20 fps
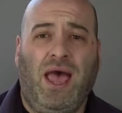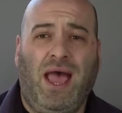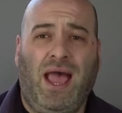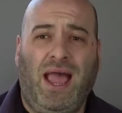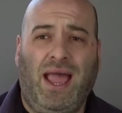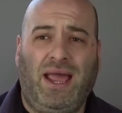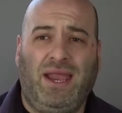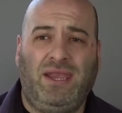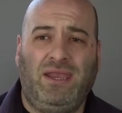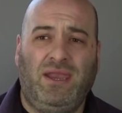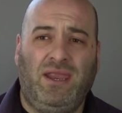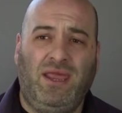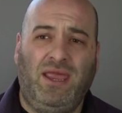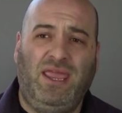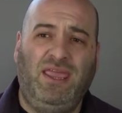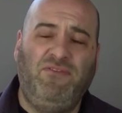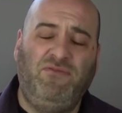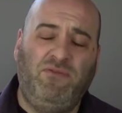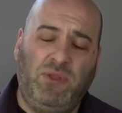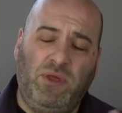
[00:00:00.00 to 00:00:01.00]
And
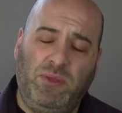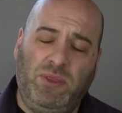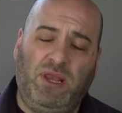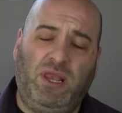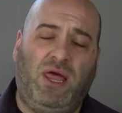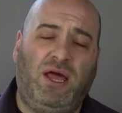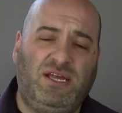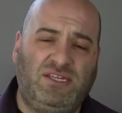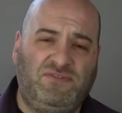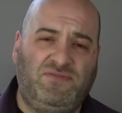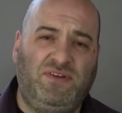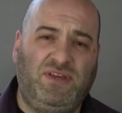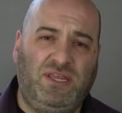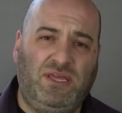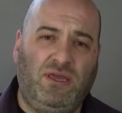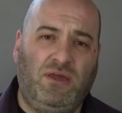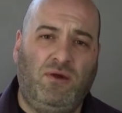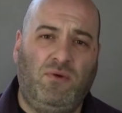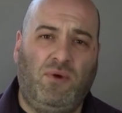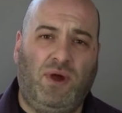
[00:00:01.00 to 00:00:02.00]
even though the last
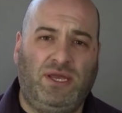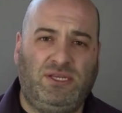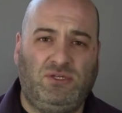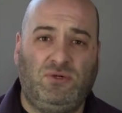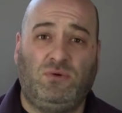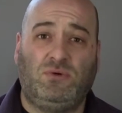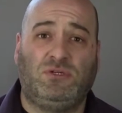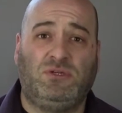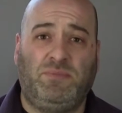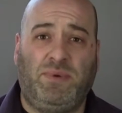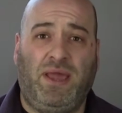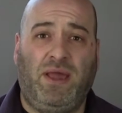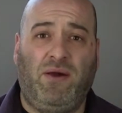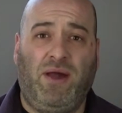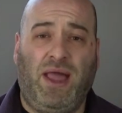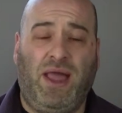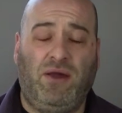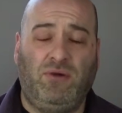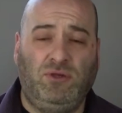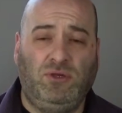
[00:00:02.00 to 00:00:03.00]
video I talked
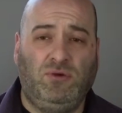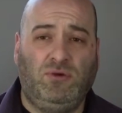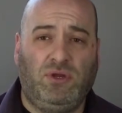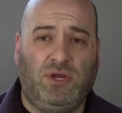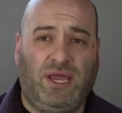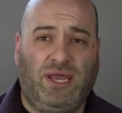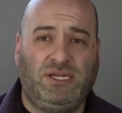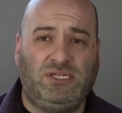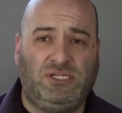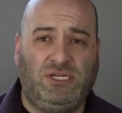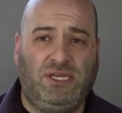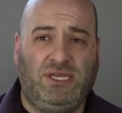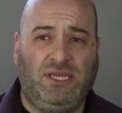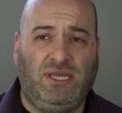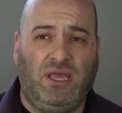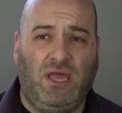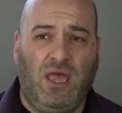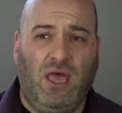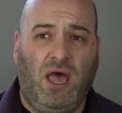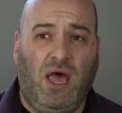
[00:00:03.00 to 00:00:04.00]
about how you could
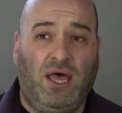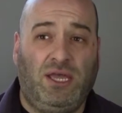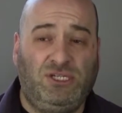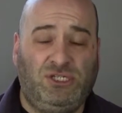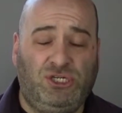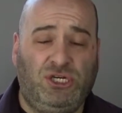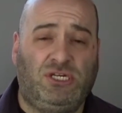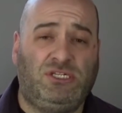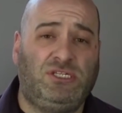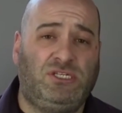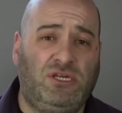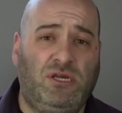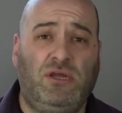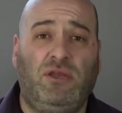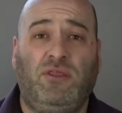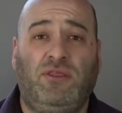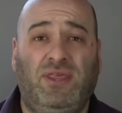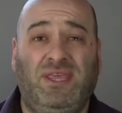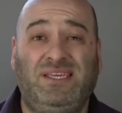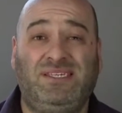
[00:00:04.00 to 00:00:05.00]
actually adjust
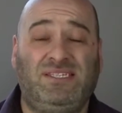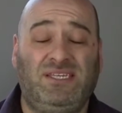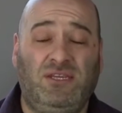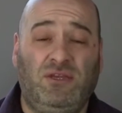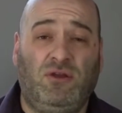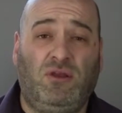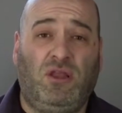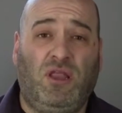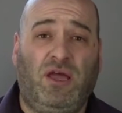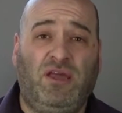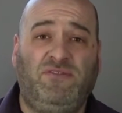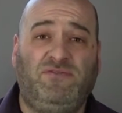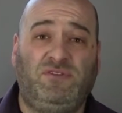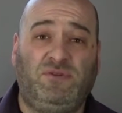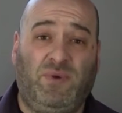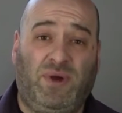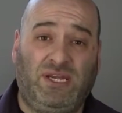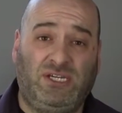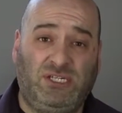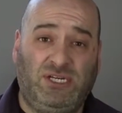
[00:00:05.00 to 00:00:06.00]
certain things in your life
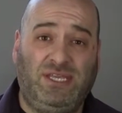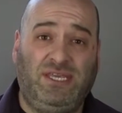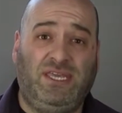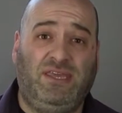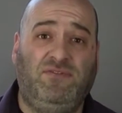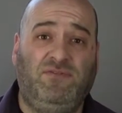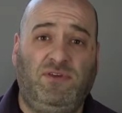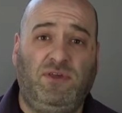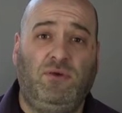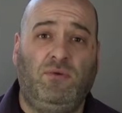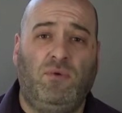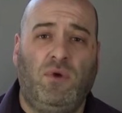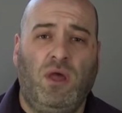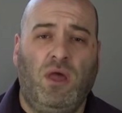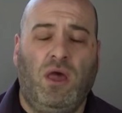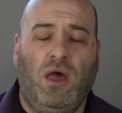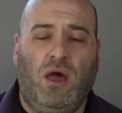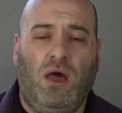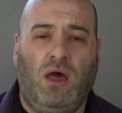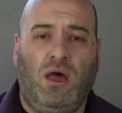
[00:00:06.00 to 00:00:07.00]
to actually give you
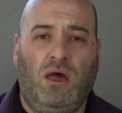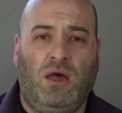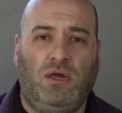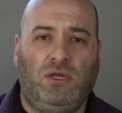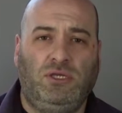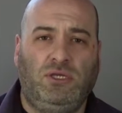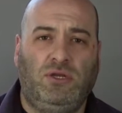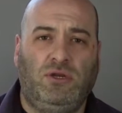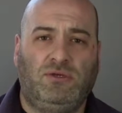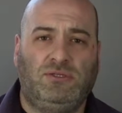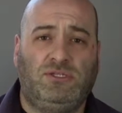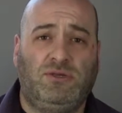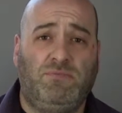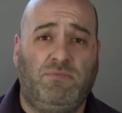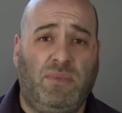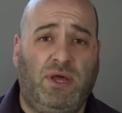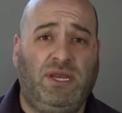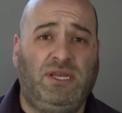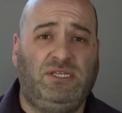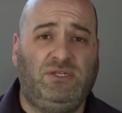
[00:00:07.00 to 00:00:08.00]
some
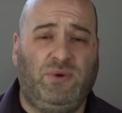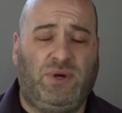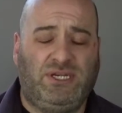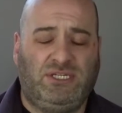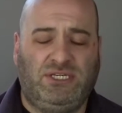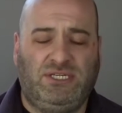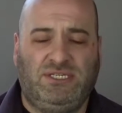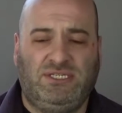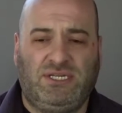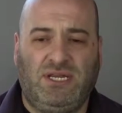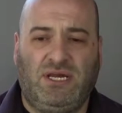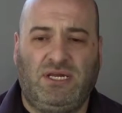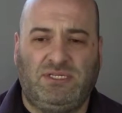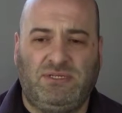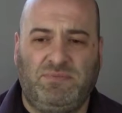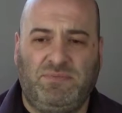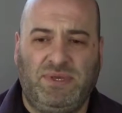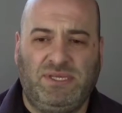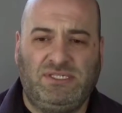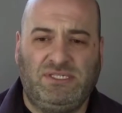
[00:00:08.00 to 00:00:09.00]
money to actually start
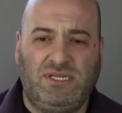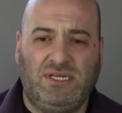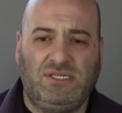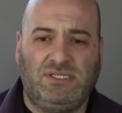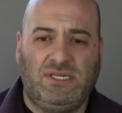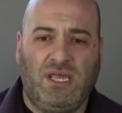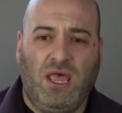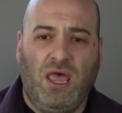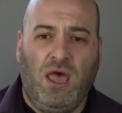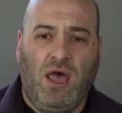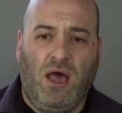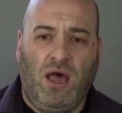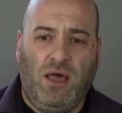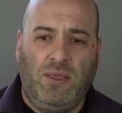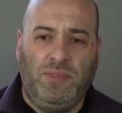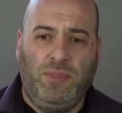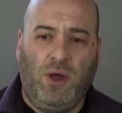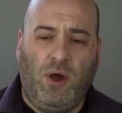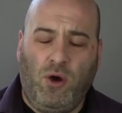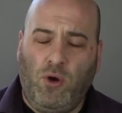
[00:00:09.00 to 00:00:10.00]
a business,
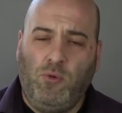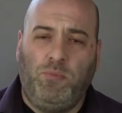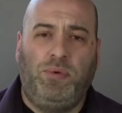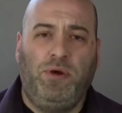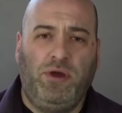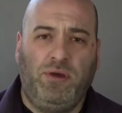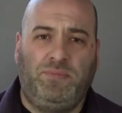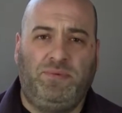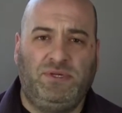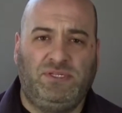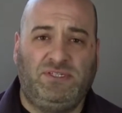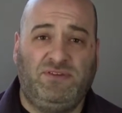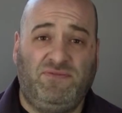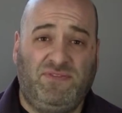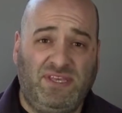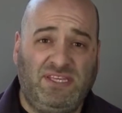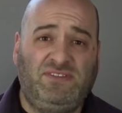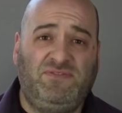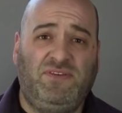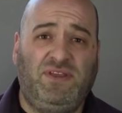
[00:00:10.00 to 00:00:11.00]
the whole purpose of
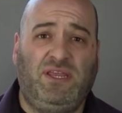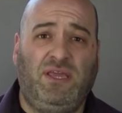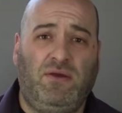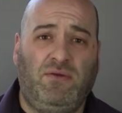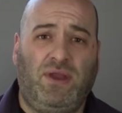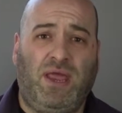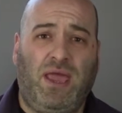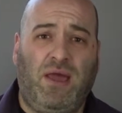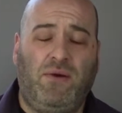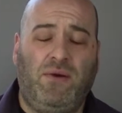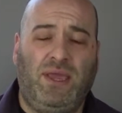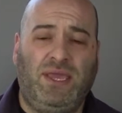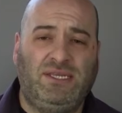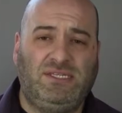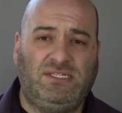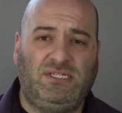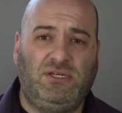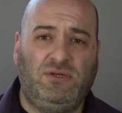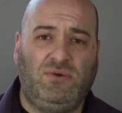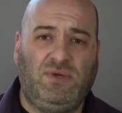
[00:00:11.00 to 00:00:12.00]
this video now
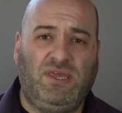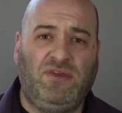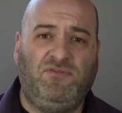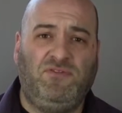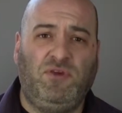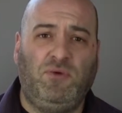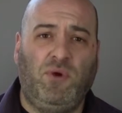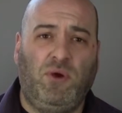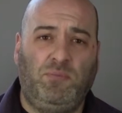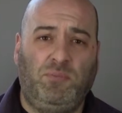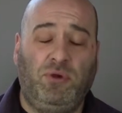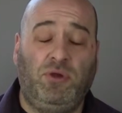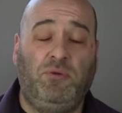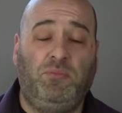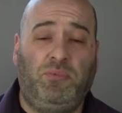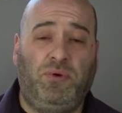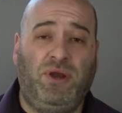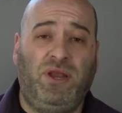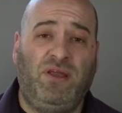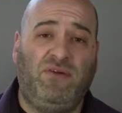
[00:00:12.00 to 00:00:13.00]
is to give you a
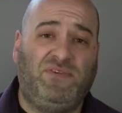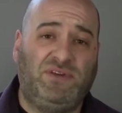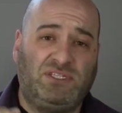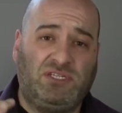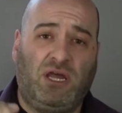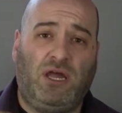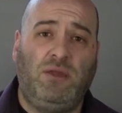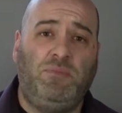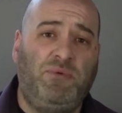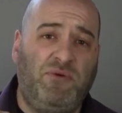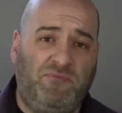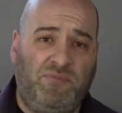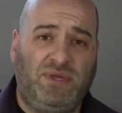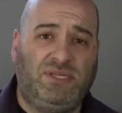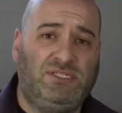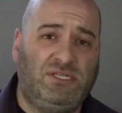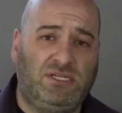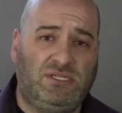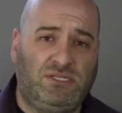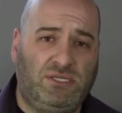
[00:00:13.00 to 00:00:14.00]
blueprint of a type of
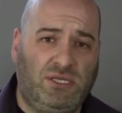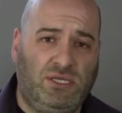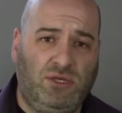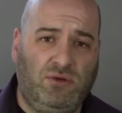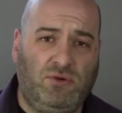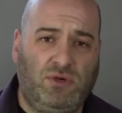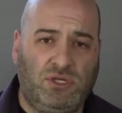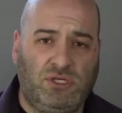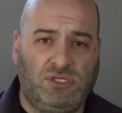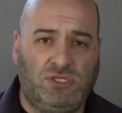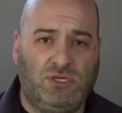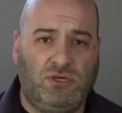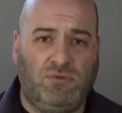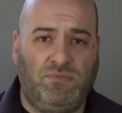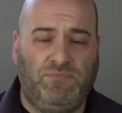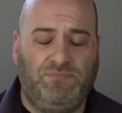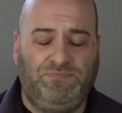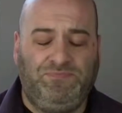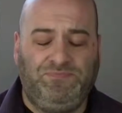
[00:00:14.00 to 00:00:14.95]
business that you can do.